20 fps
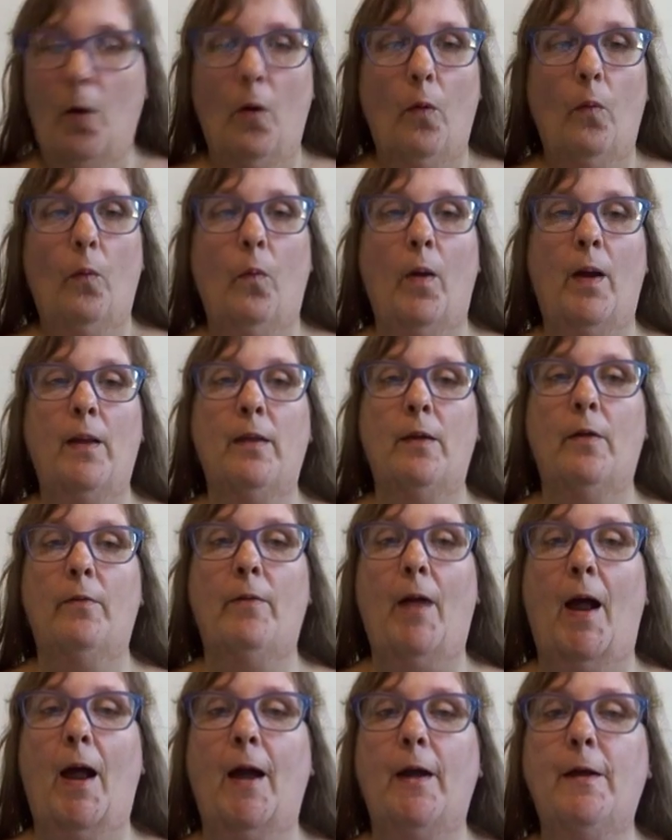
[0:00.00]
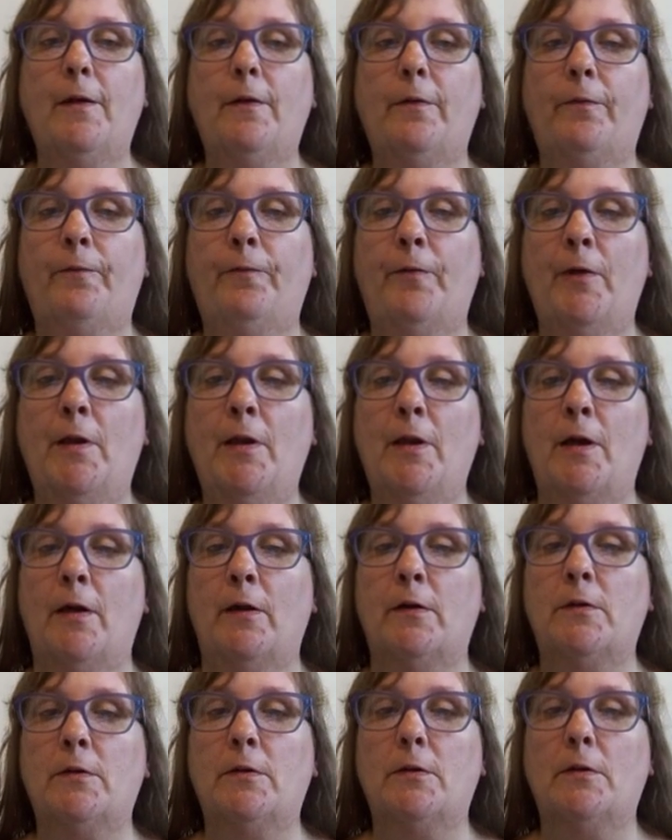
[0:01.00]
When the ride
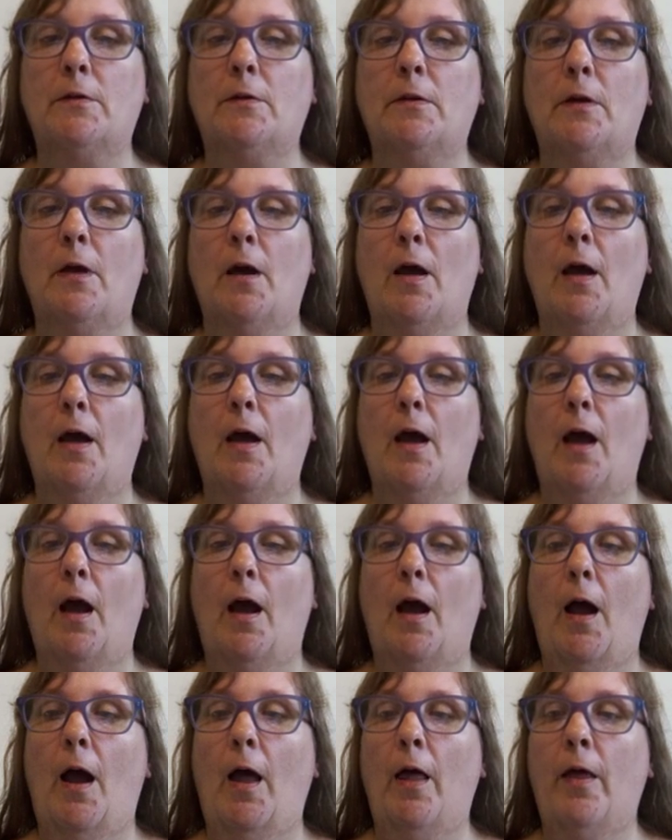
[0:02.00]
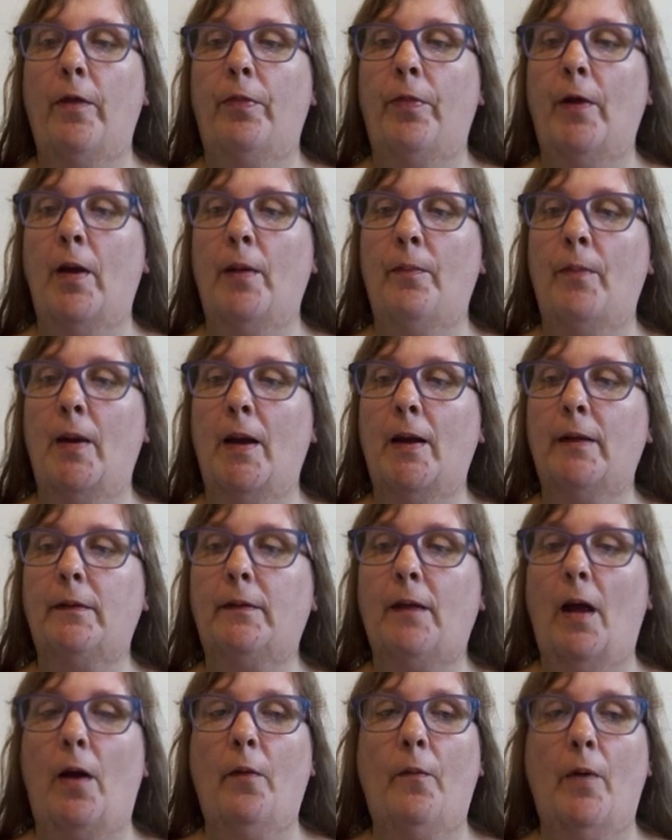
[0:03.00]
finished they made
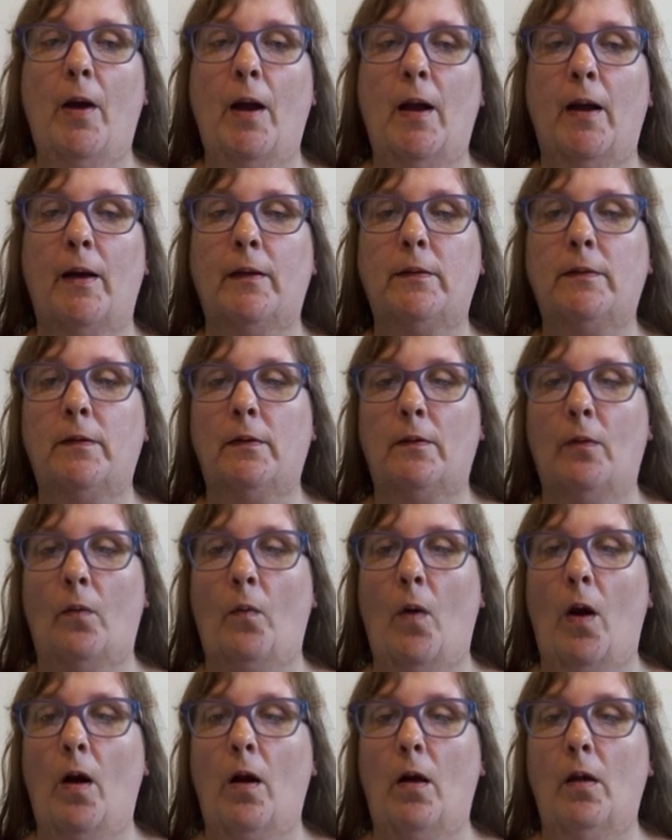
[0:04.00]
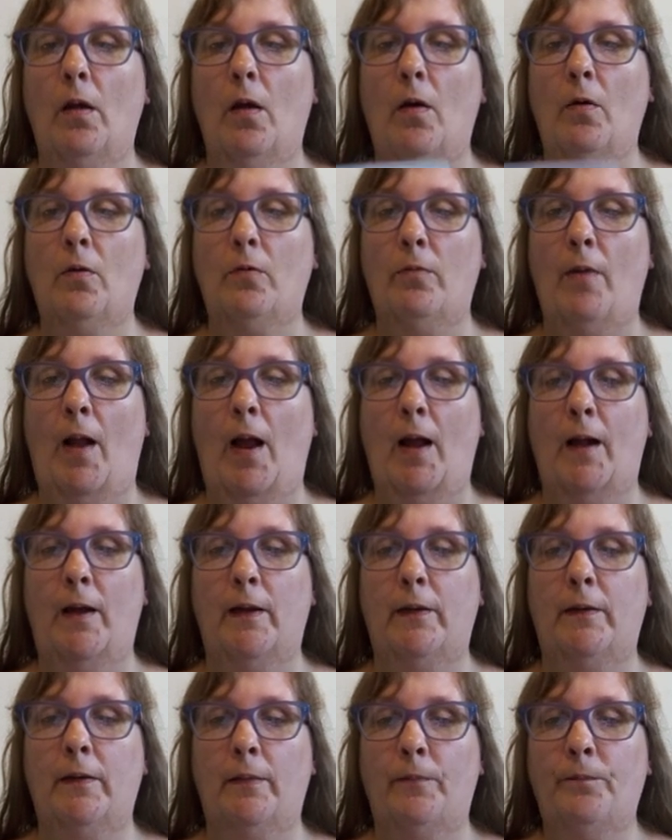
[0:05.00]
their way to the waterlog
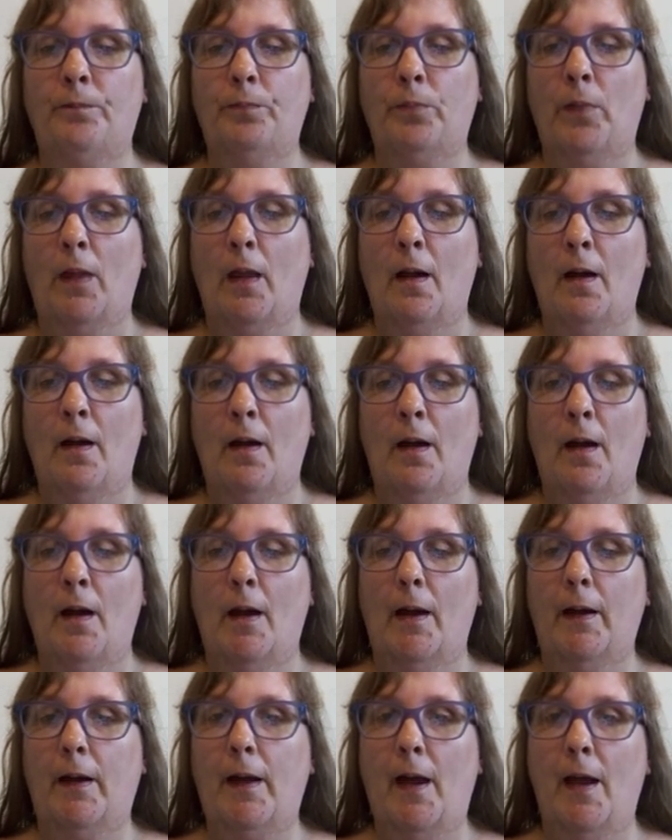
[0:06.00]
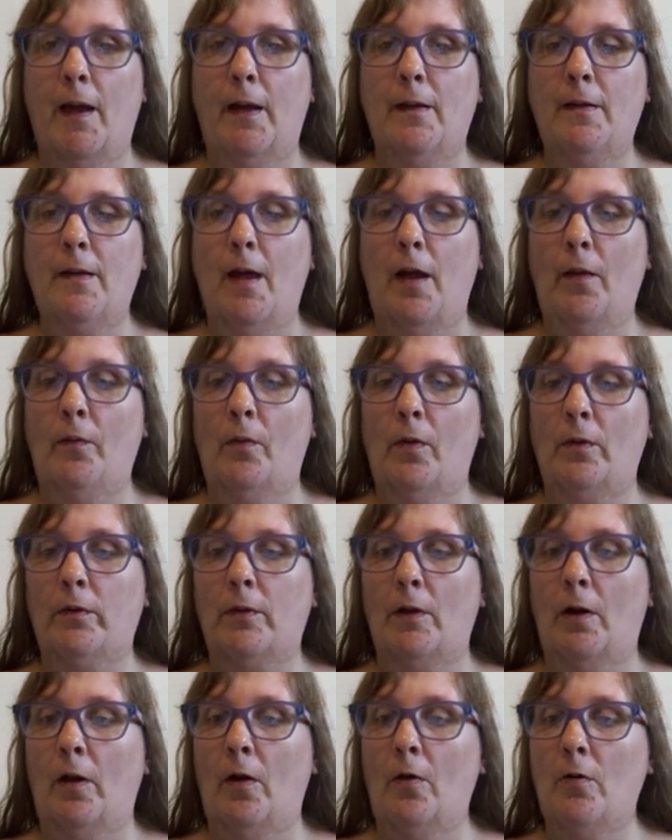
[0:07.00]
ride. Again there was
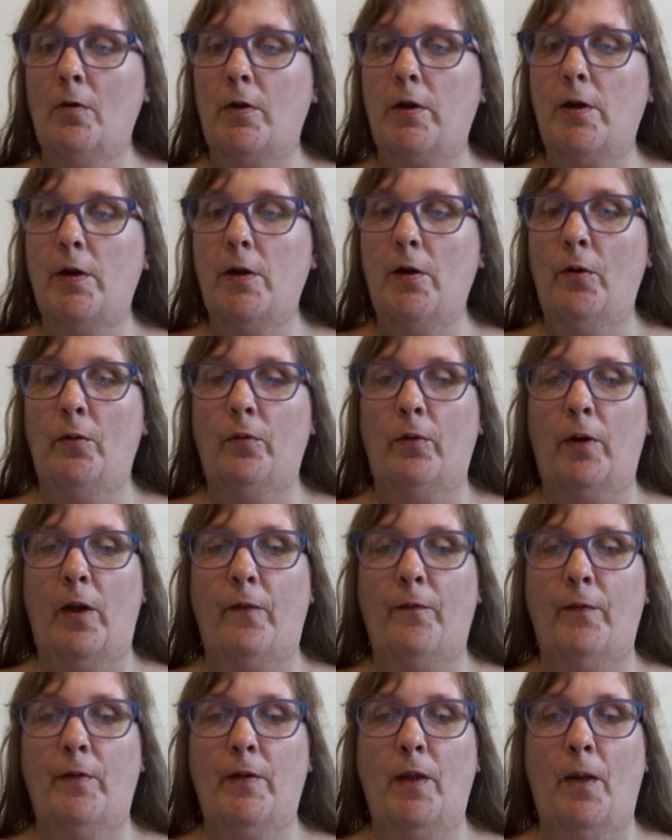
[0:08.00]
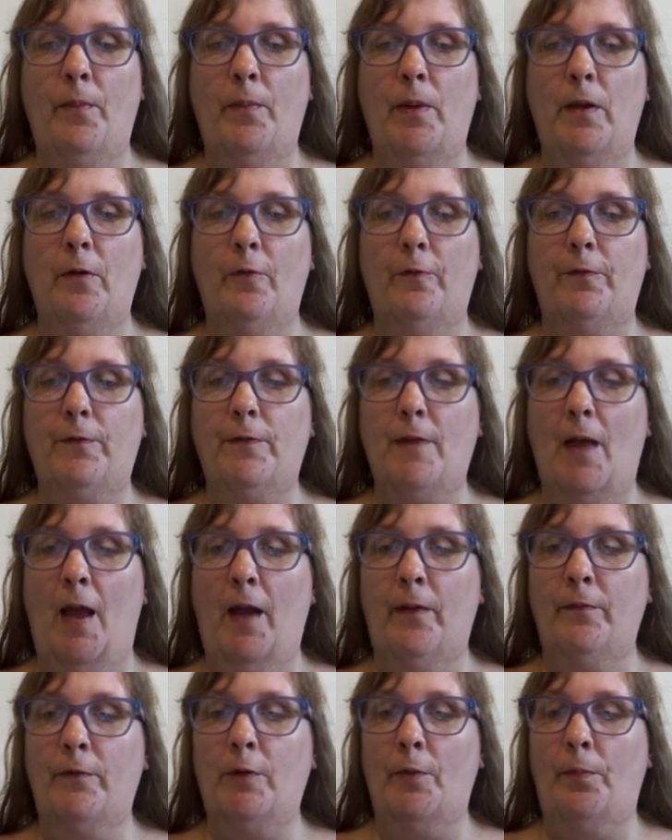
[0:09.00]
a long queue, giving them enough
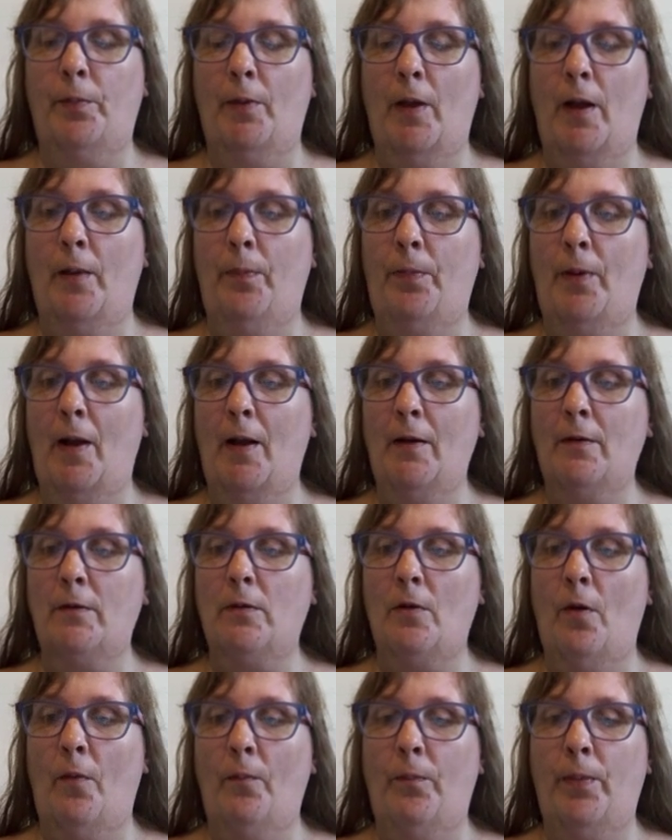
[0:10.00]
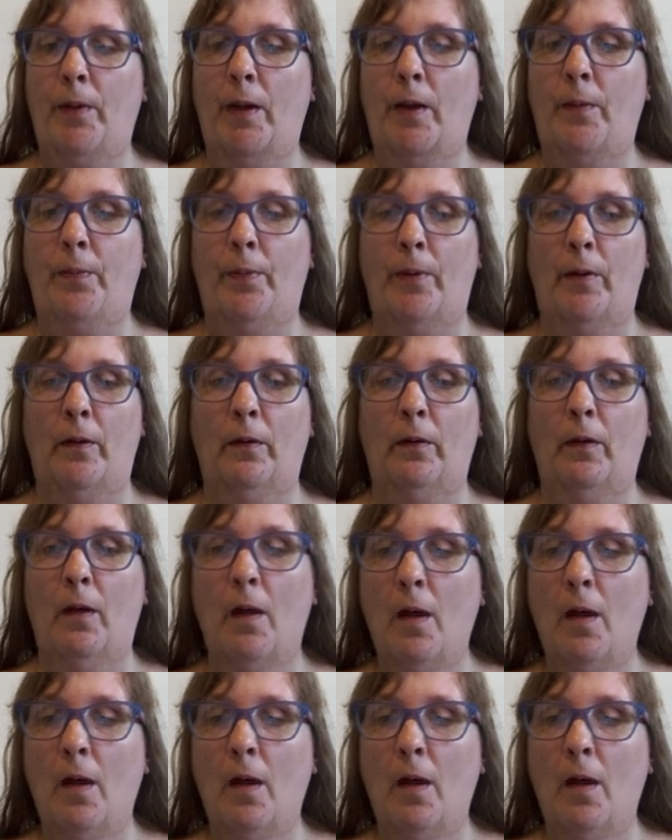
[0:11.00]
time to play pranks on people.